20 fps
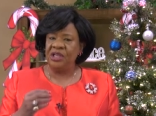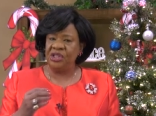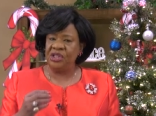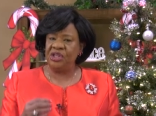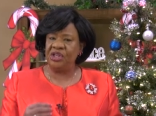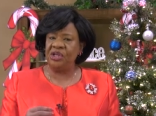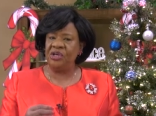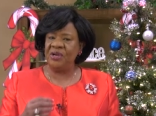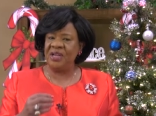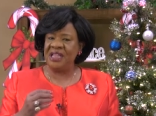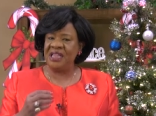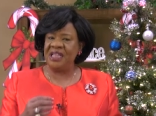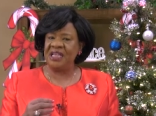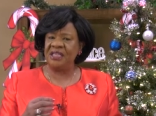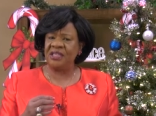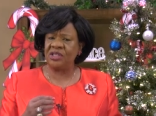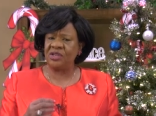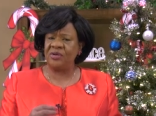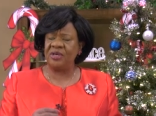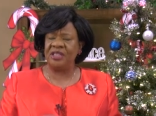during
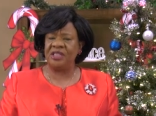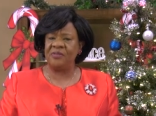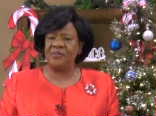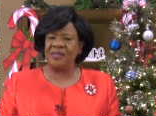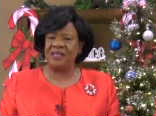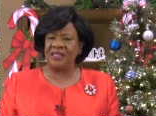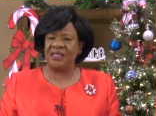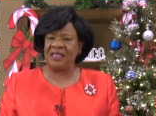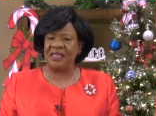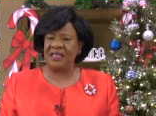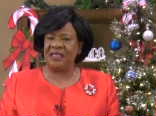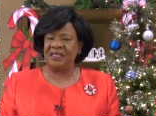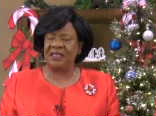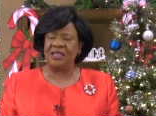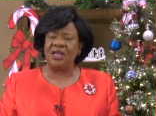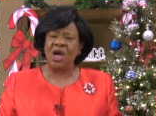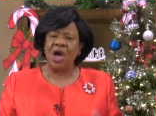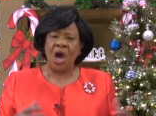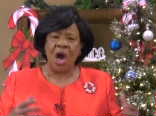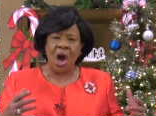this Christmas
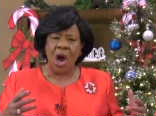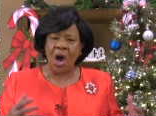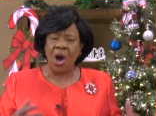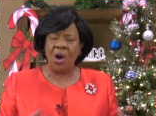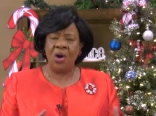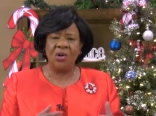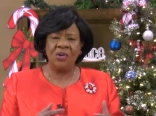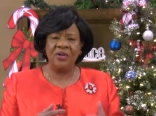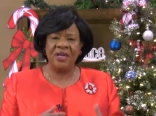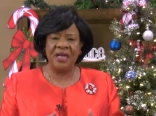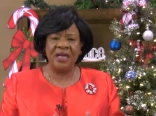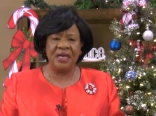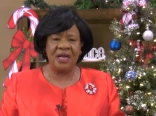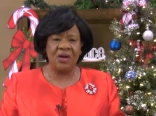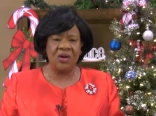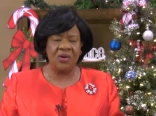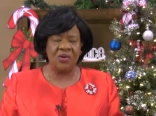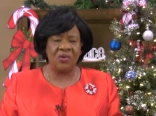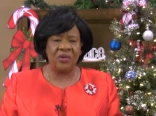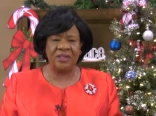season, holding
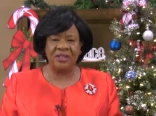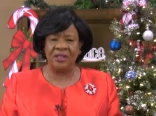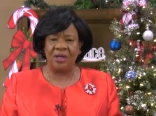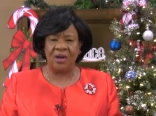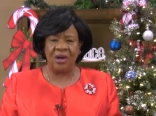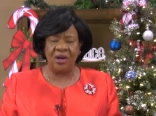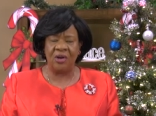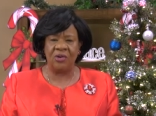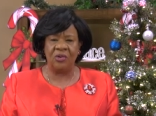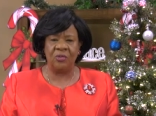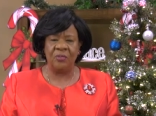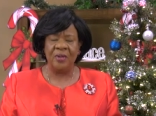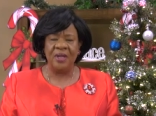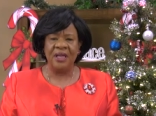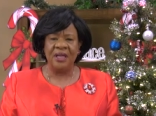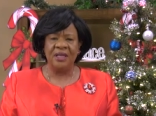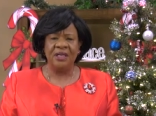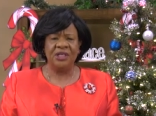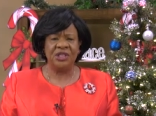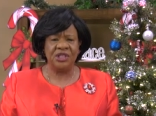on to hope
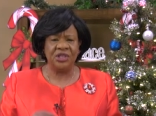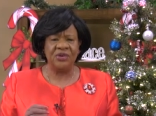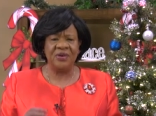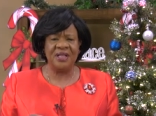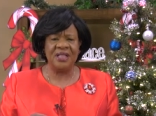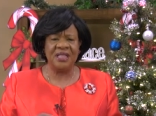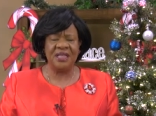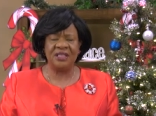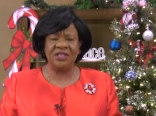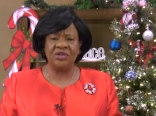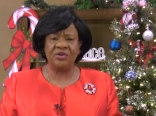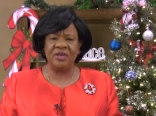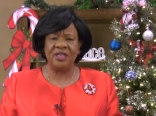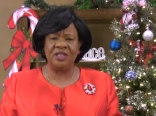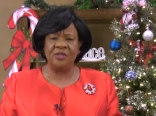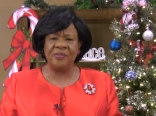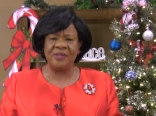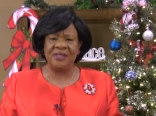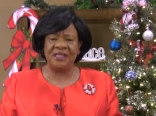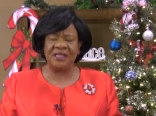during this
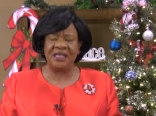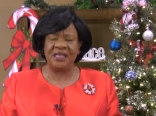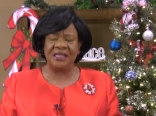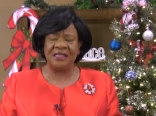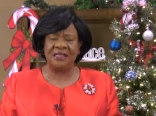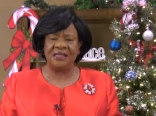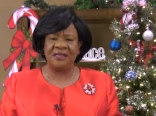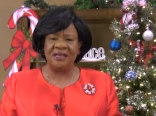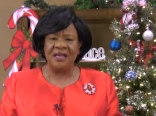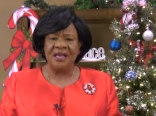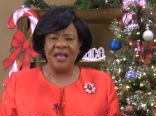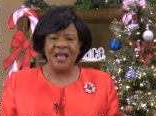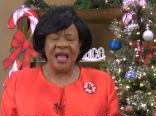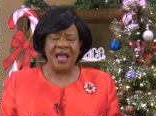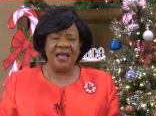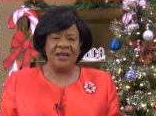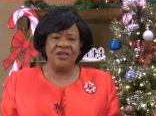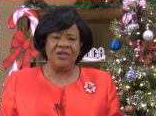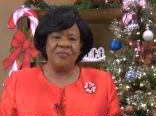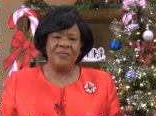Christmas season.
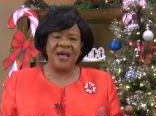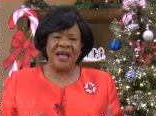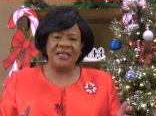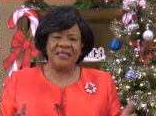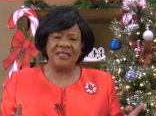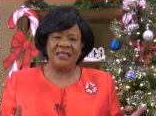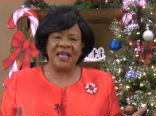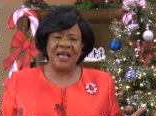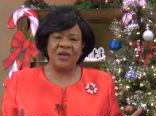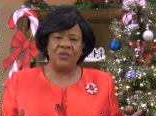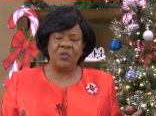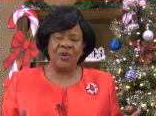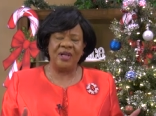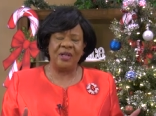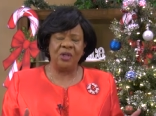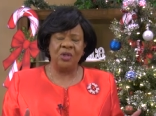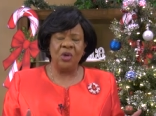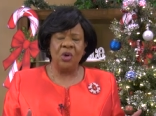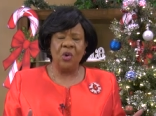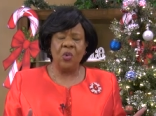And you might say,
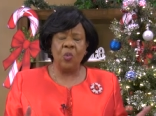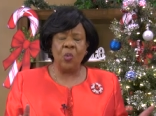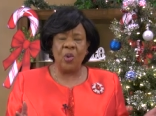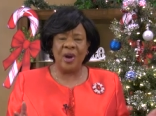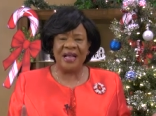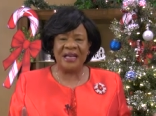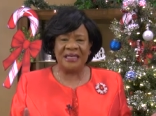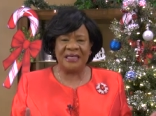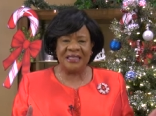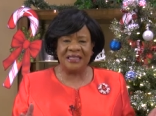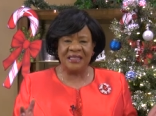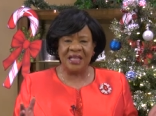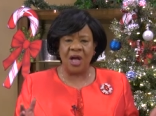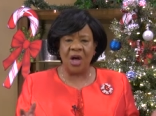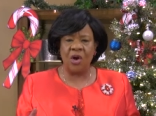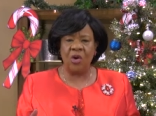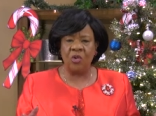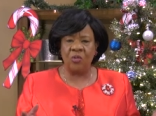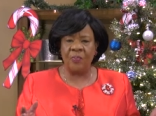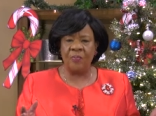well, what does
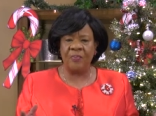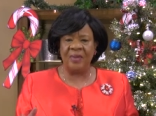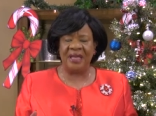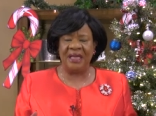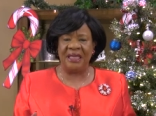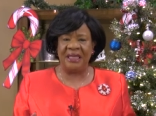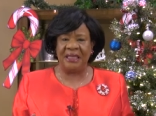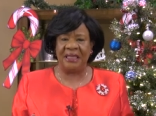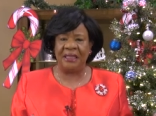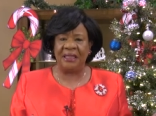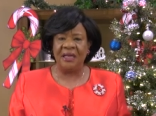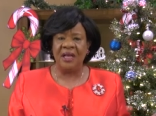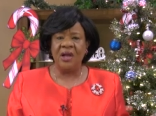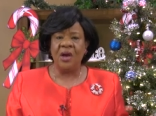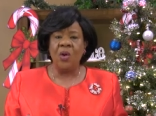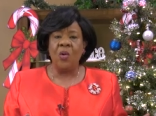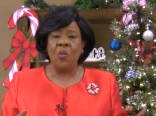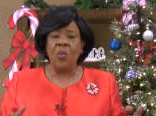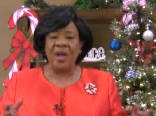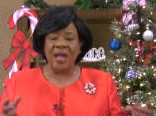hope mean?
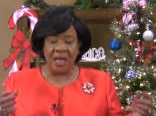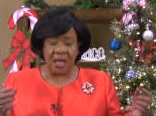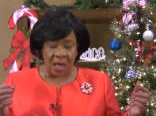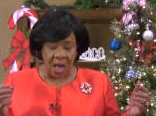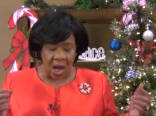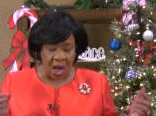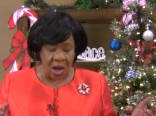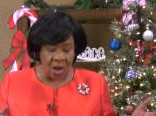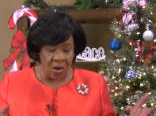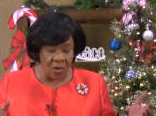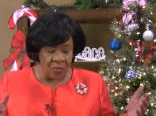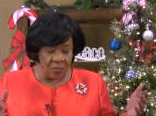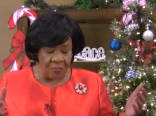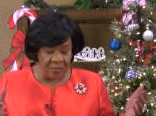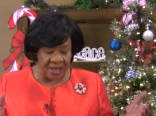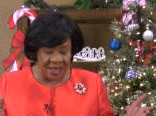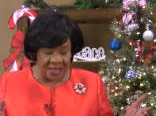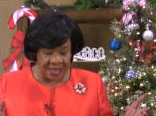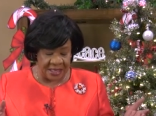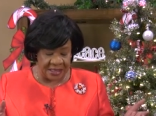Well, hope
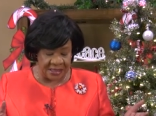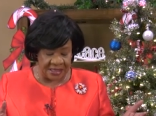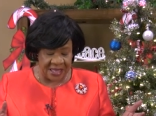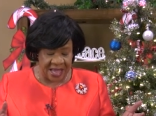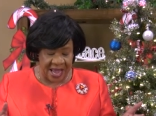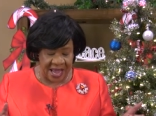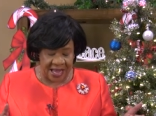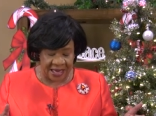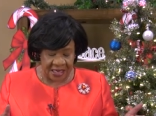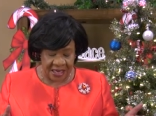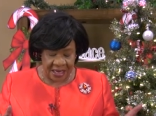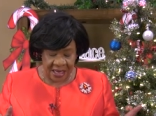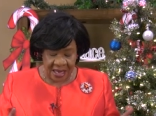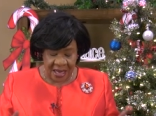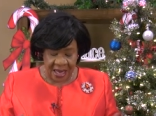means that